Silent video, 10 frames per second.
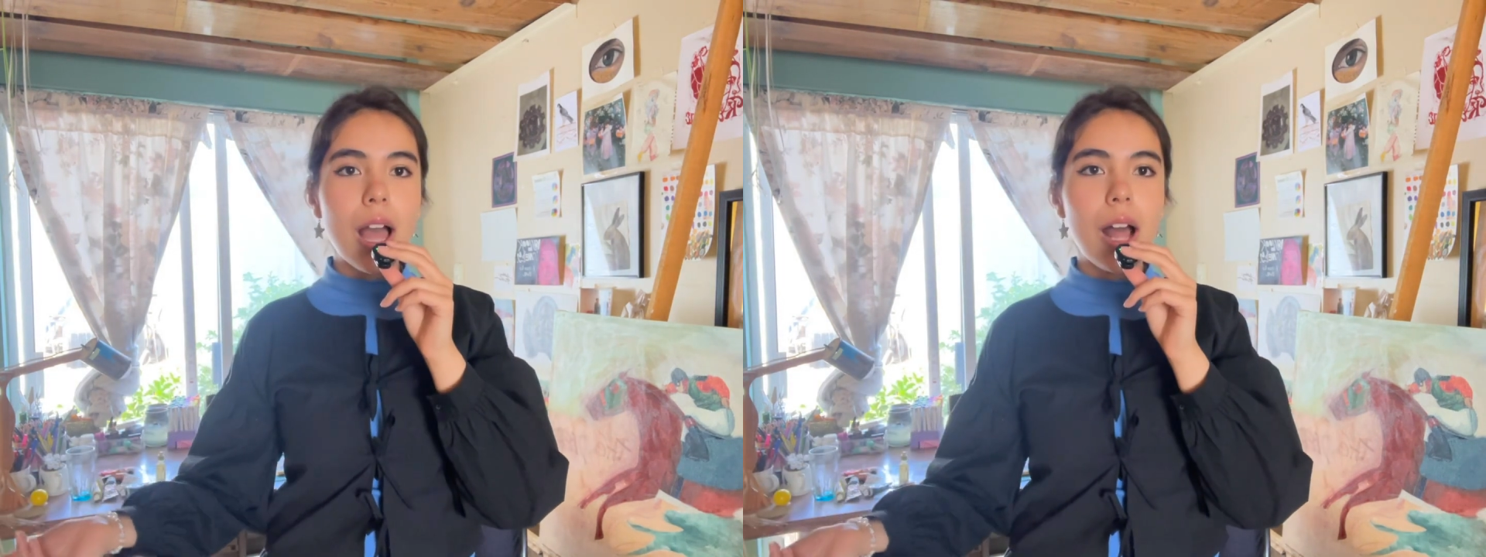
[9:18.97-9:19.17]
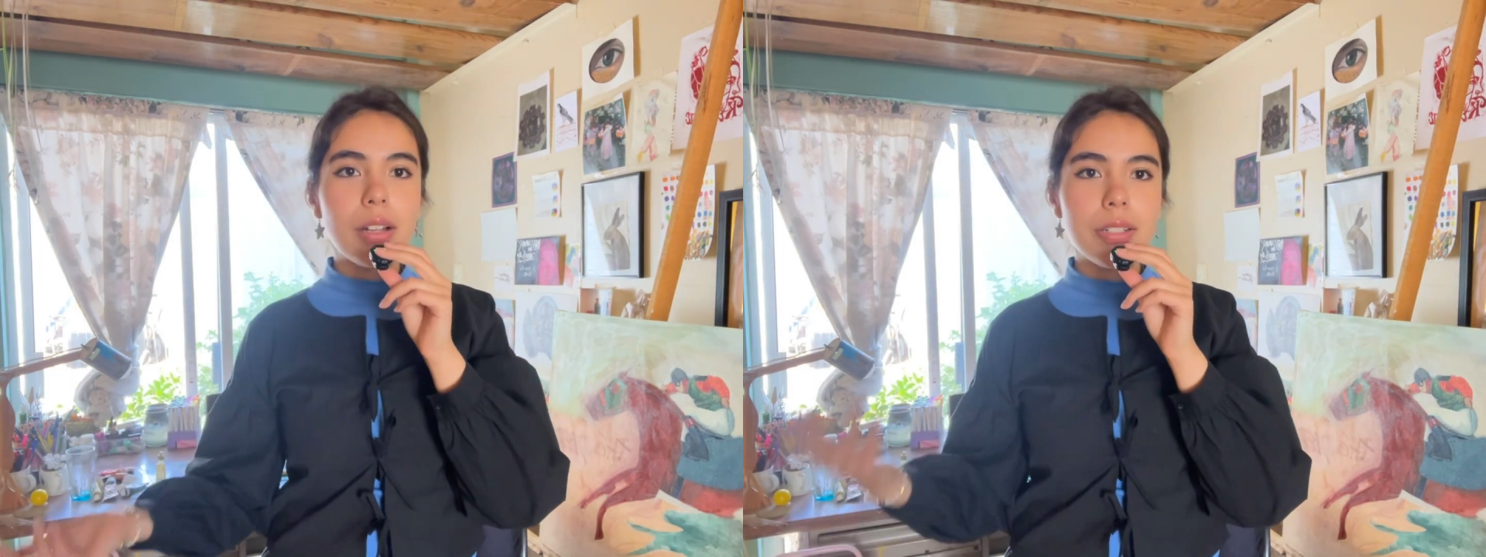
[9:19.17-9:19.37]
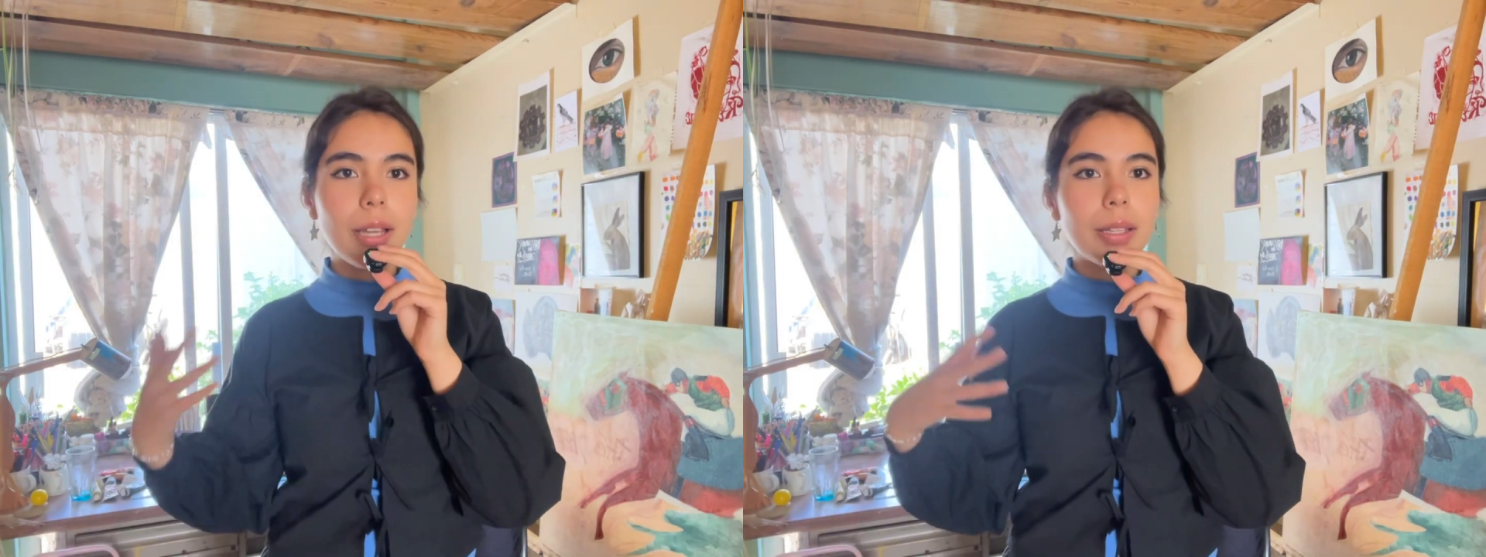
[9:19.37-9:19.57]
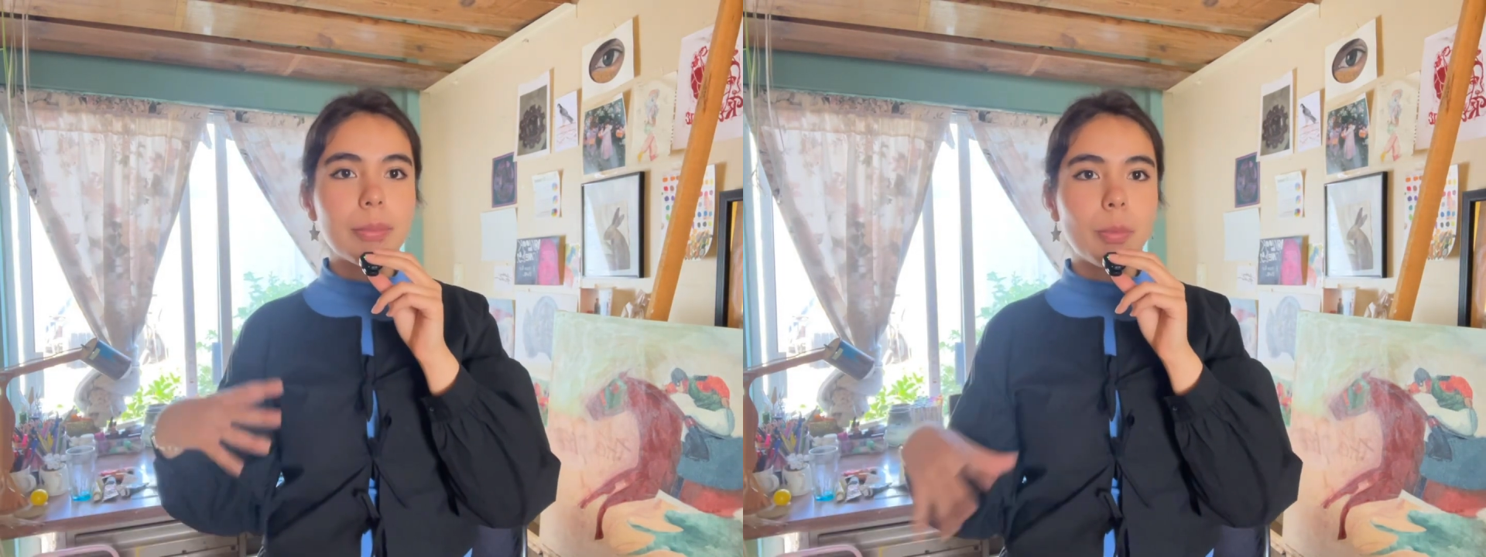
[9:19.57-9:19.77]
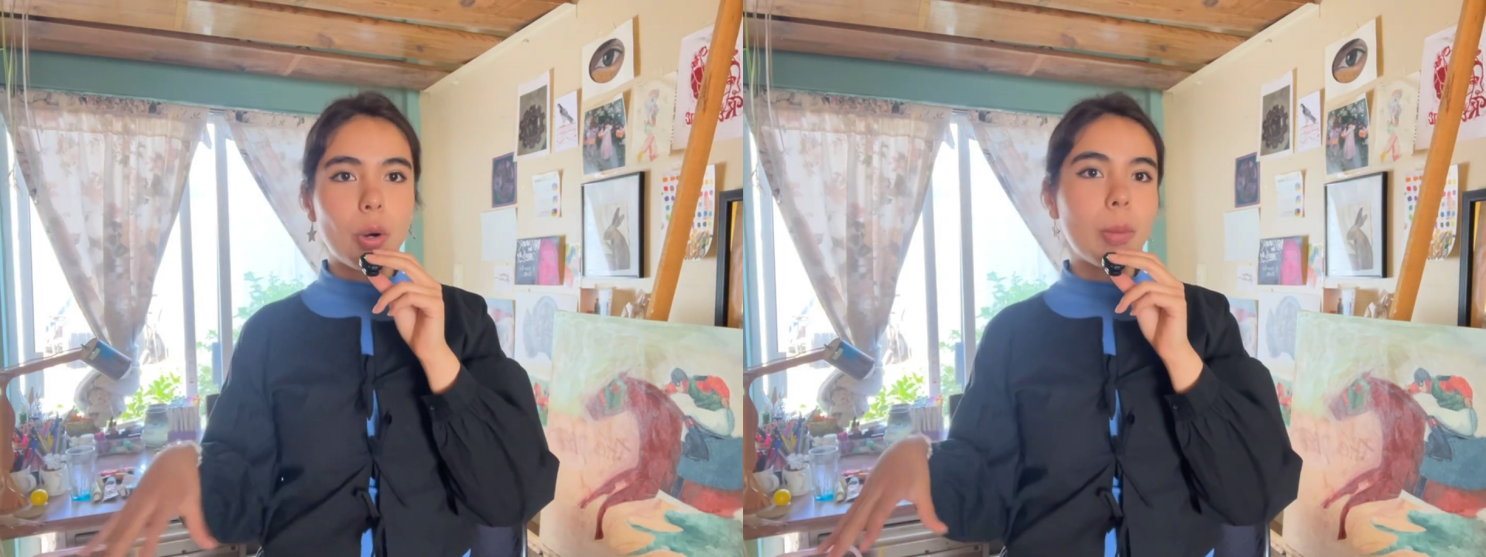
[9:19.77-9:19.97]
I'll talk
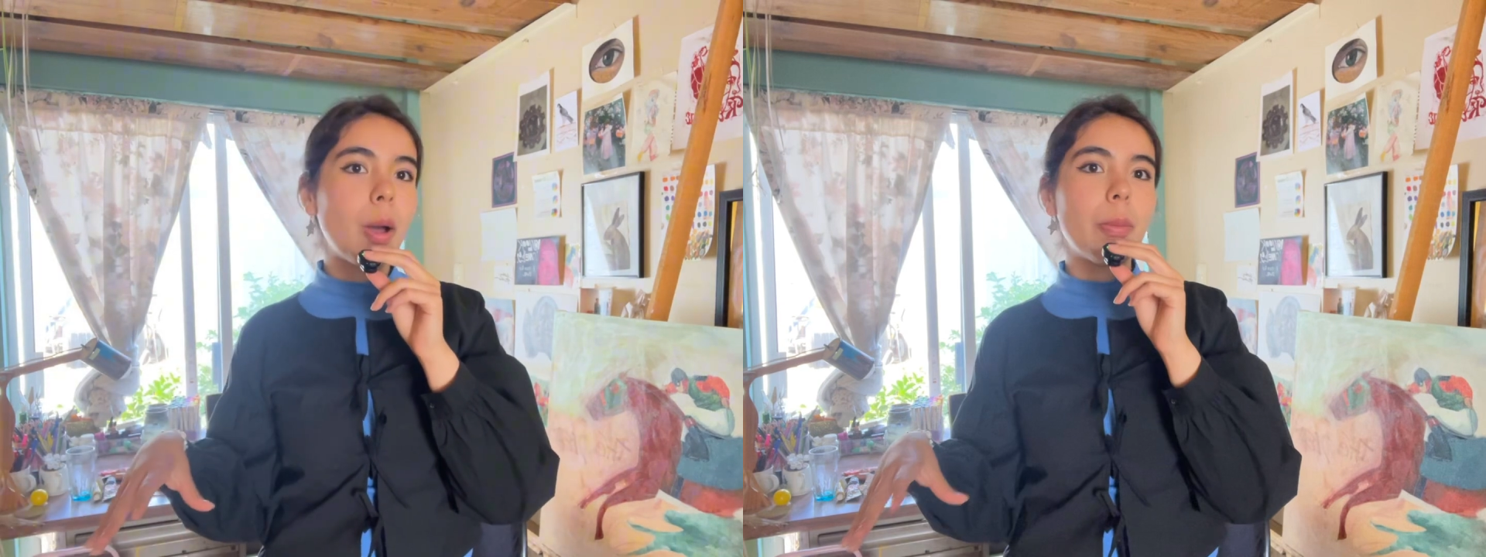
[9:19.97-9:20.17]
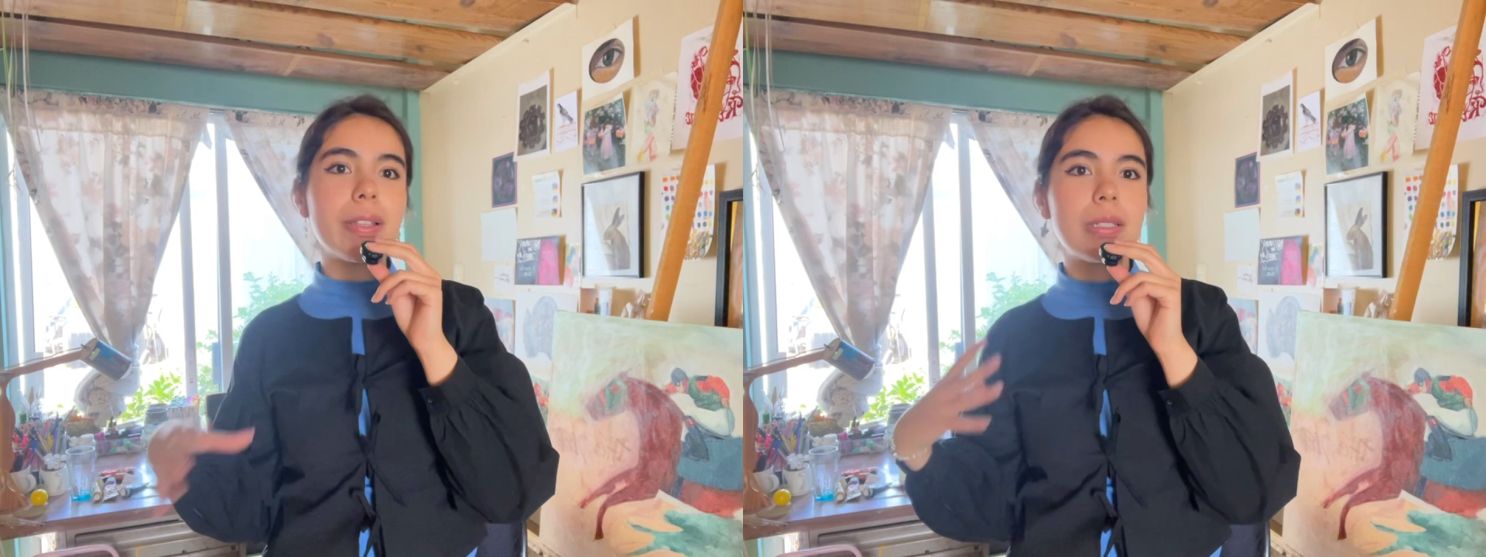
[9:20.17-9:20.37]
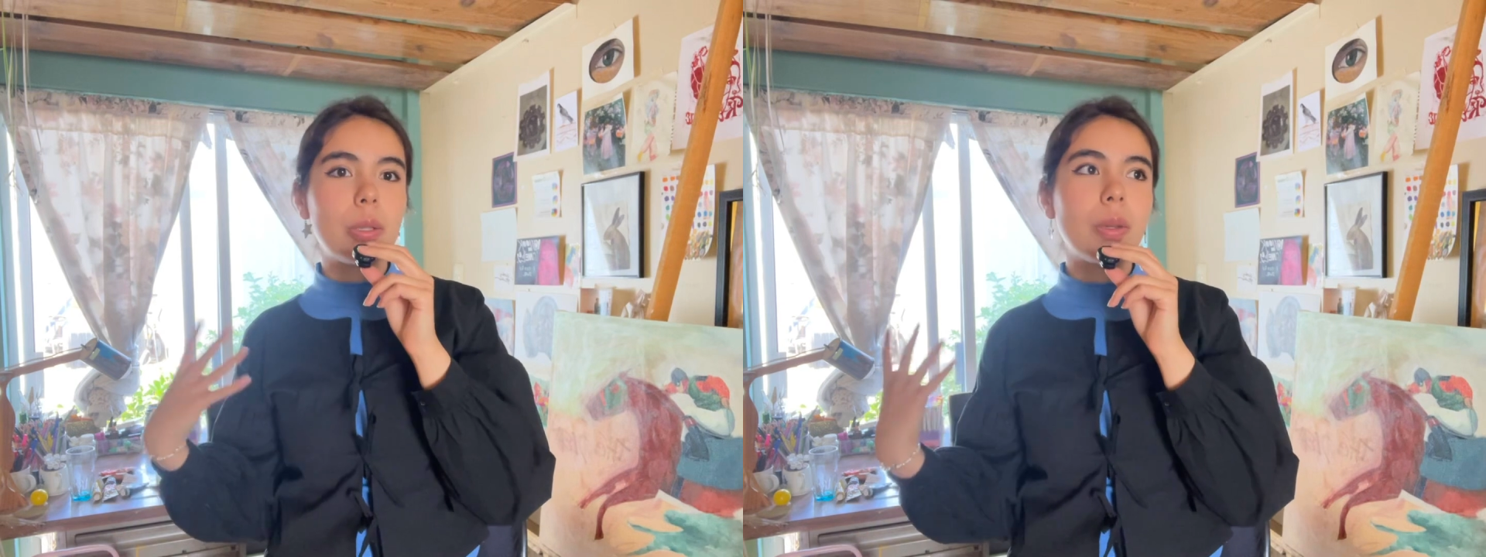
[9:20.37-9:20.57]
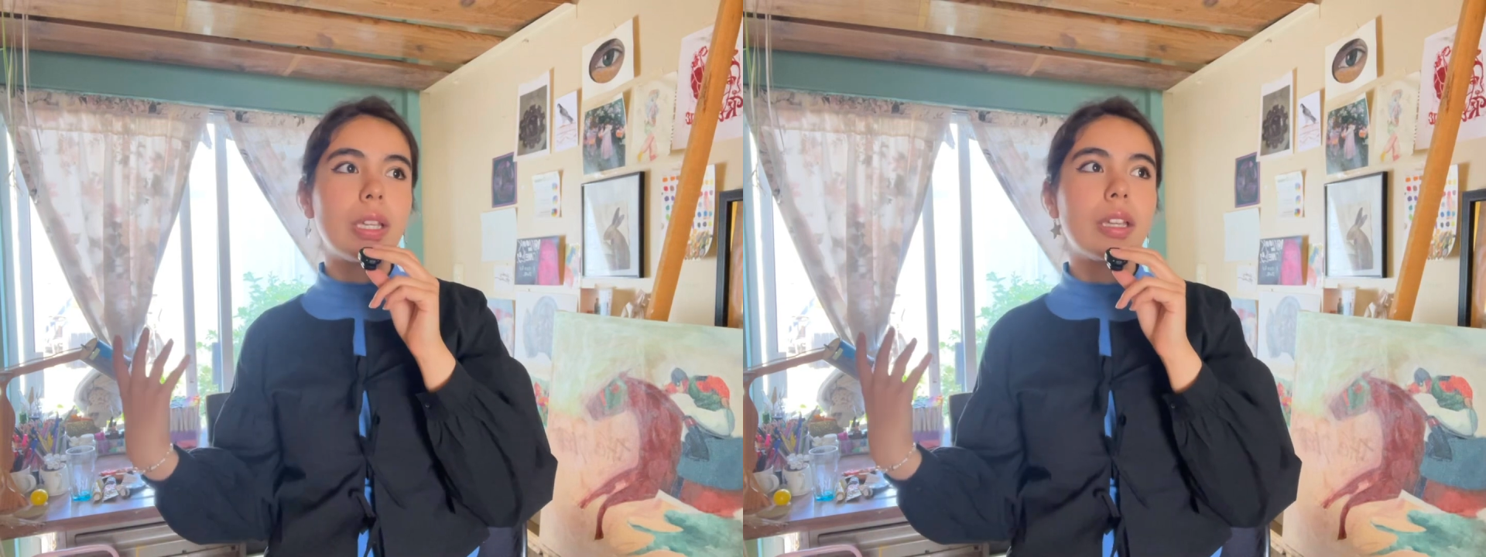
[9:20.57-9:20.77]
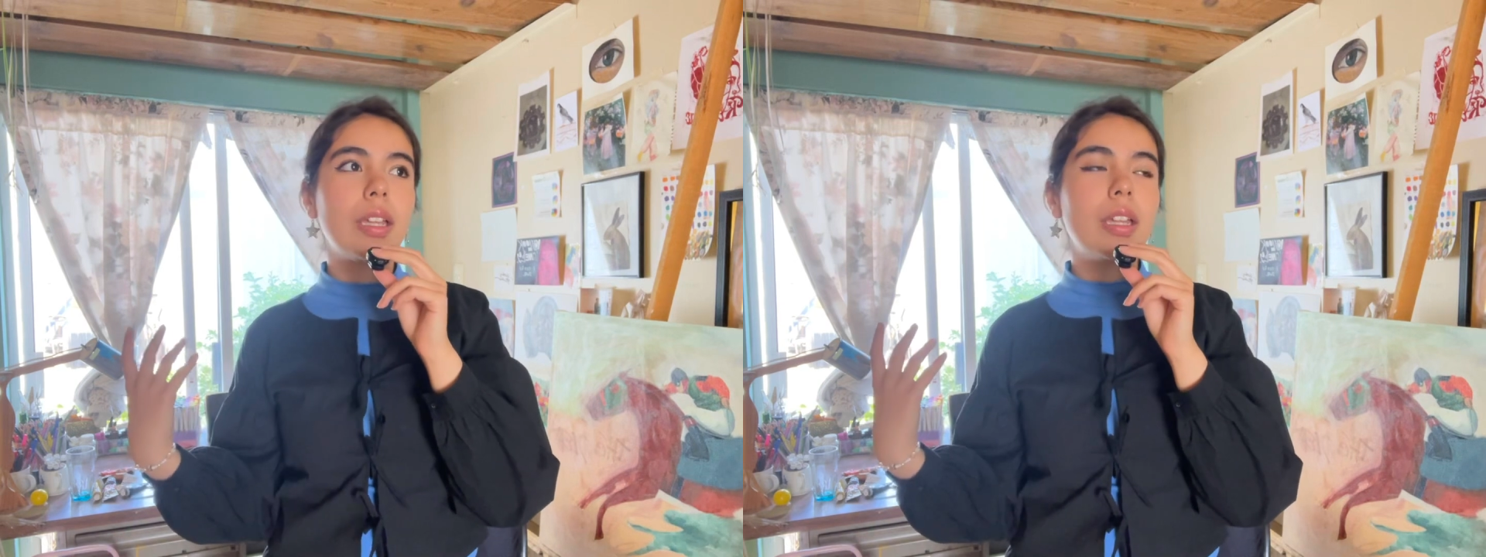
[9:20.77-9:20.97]
more about my sewing